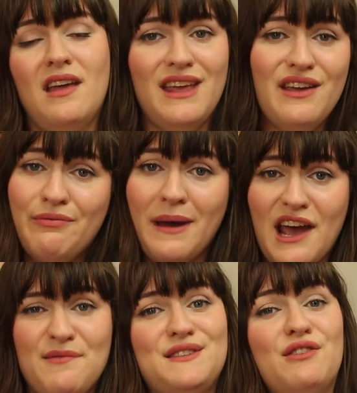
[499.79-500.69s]
If
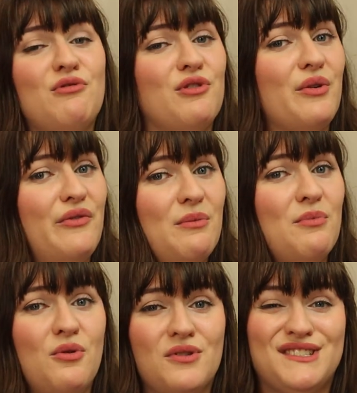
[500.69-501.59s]
perhaps you're of a
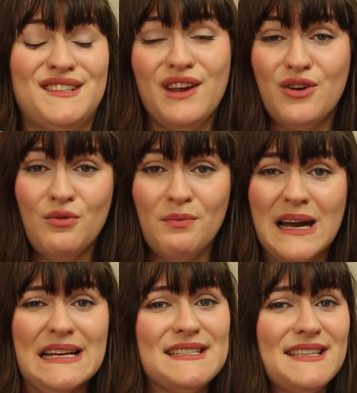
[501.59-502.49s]
more cynical
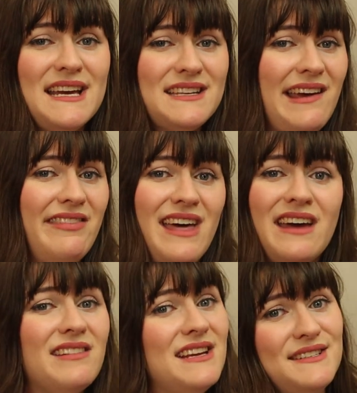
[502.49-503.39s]
mindset and
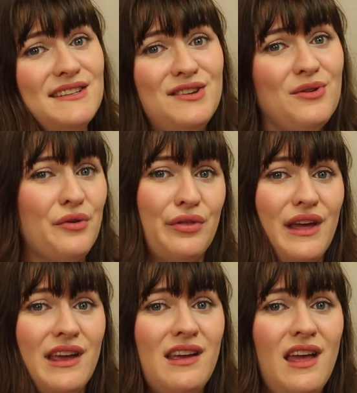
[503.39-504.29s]
that isn't your
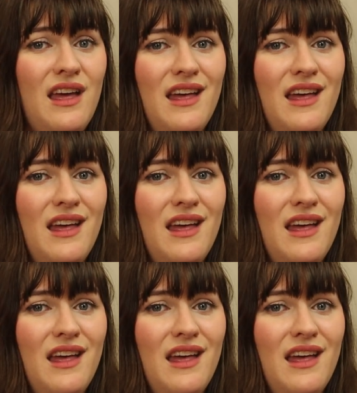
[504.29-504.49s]
thing,